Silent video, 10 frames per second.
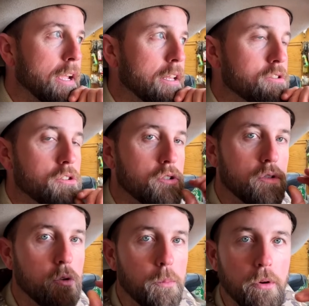it's a
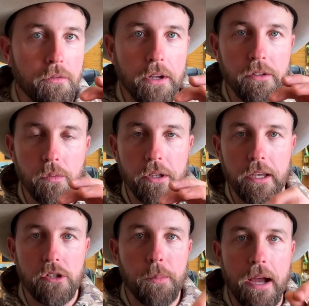super effective way to
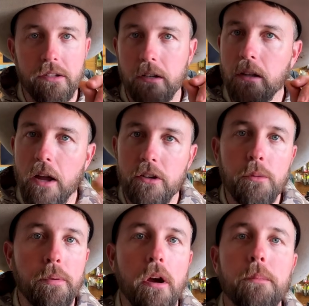catch bass. And a lot of you
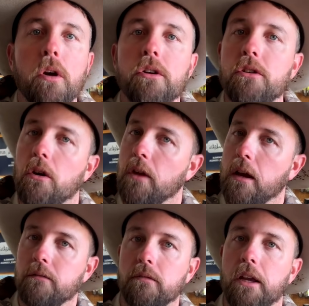probably already know
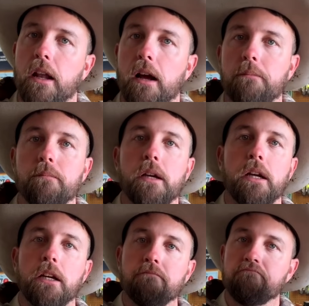that. And
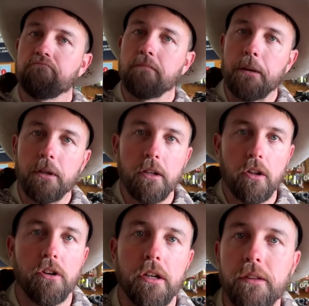maybe you didn't
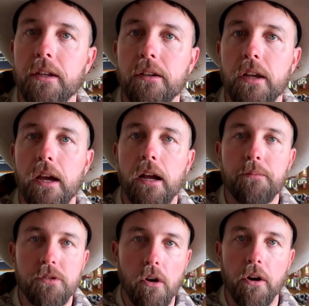learn anything today. I'm
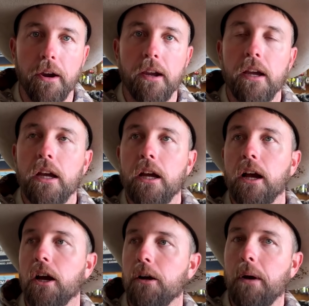sorry.
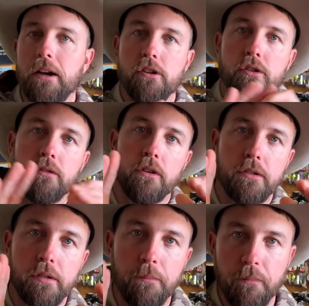There's
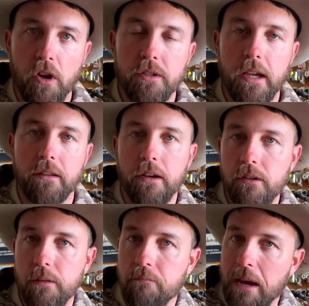some folks out there
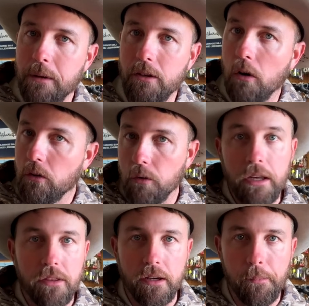that maybe don't know
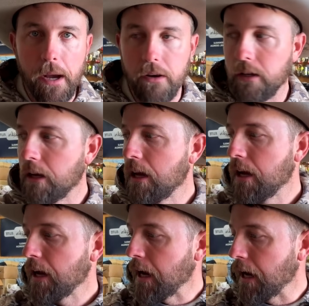anything about it.
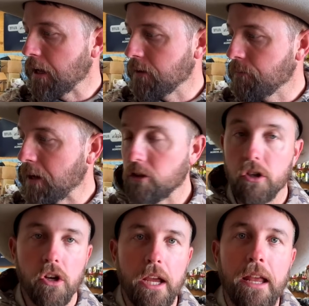and it's
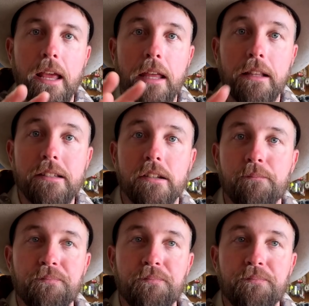good. And listen,